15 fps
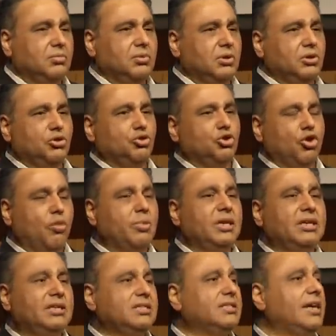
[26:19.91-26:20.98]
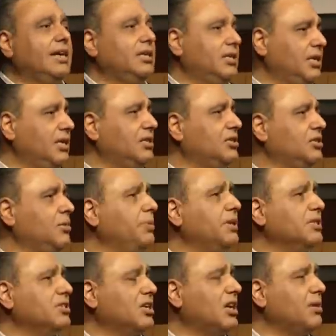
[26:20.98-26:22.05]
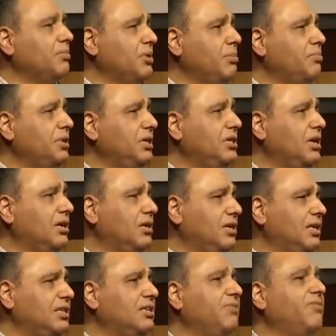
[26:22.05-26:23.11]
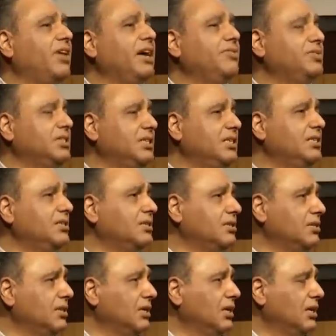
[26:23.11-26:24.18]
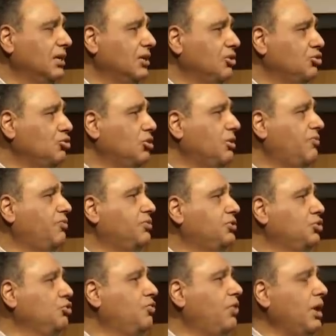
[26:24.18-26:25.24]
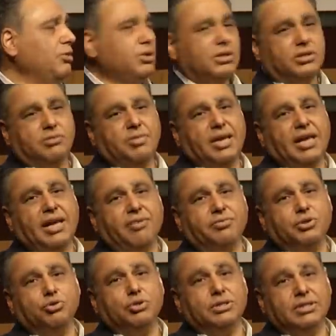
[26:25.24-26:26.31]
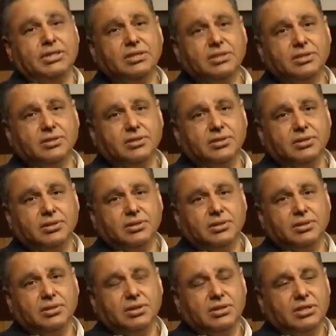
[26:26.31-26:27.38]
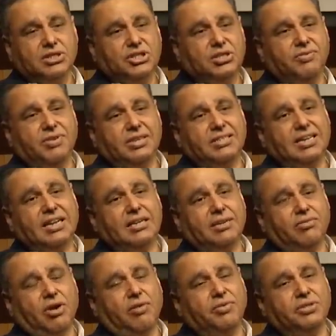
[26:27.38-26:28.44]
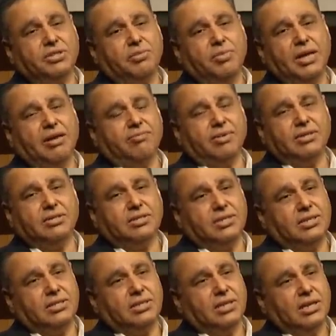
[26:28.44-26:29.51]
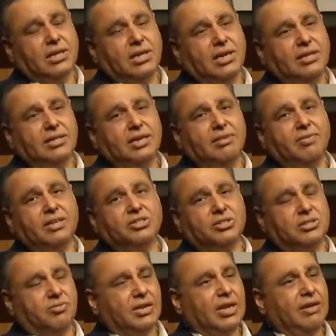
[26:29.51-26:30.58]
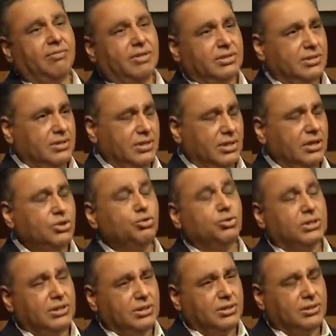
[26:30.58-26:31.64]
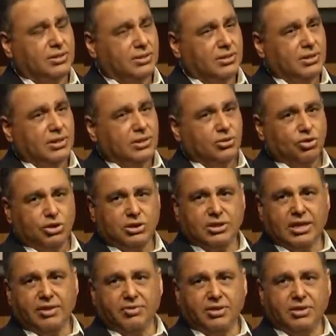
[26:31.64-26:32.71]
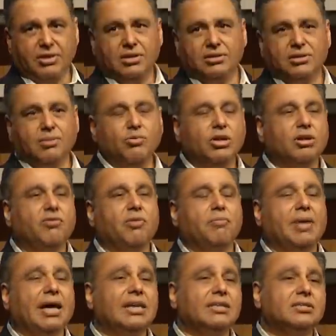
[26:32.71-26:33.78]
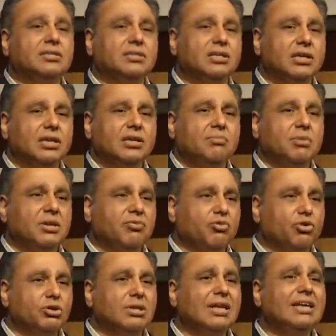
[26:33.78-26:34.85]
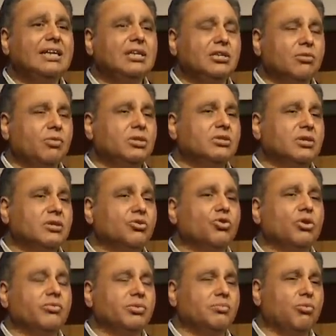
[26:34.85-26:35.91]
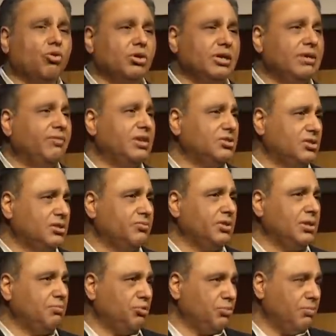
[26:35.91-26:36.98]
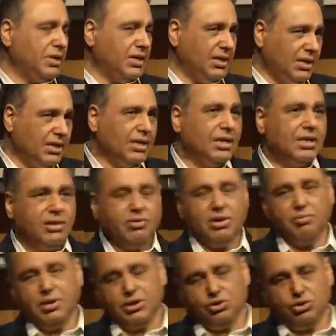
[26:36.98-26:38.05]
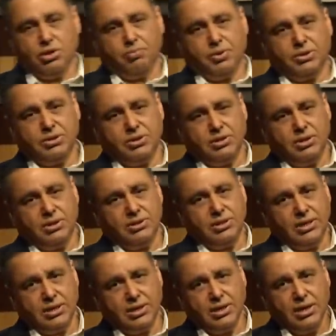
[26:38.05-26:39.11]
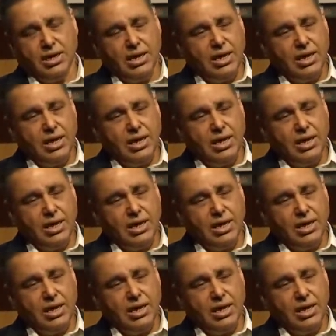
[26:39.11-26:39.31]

you normally decide, in a typical startup company, there's 5 seats. So the 2 founders may have 2 seats. The chief executive officer may have 1 seat. And the investors will have 2 seats. So it's kind of somewhat of a balance. But of course, leaning towards control of the board, investors, when they put money, they want to make sure the person is there.